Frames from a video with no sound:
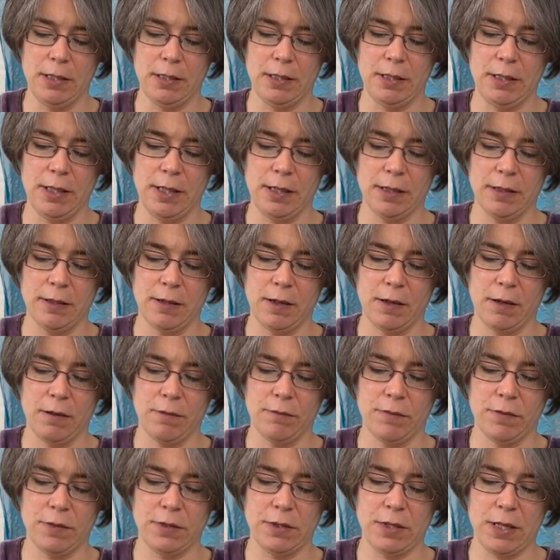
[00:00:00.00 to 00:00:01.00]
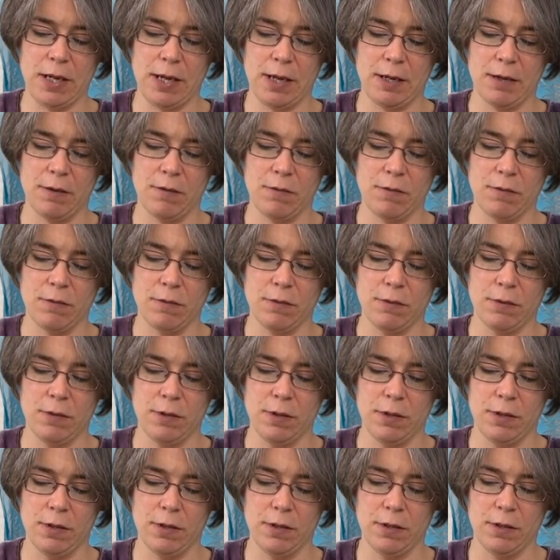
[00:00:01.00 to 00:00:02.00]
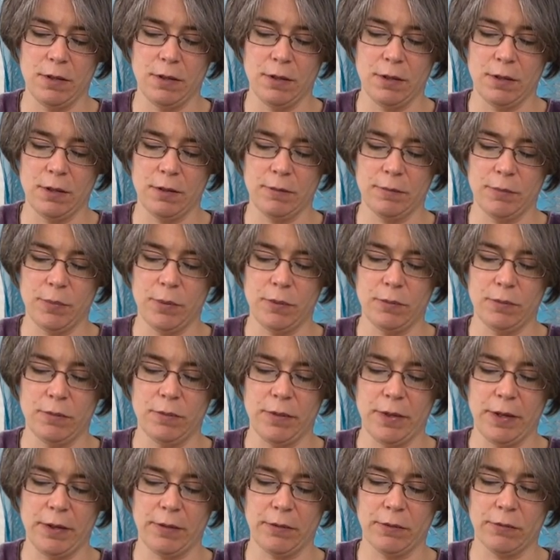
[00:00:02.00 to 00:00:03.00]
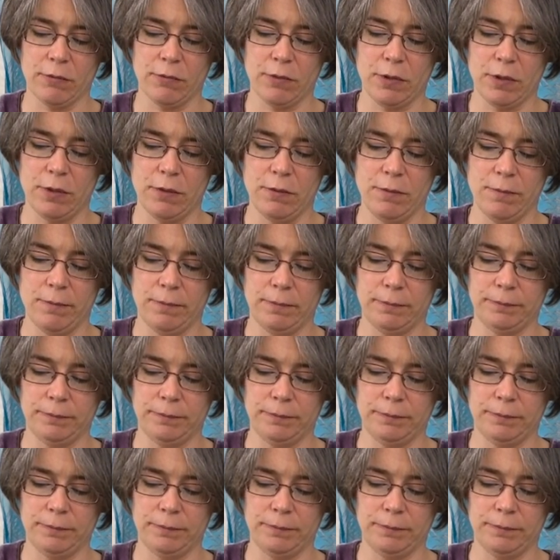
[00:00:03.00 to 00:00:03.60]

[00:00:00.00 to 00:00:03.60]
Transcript: Let go of the tail and pull that through.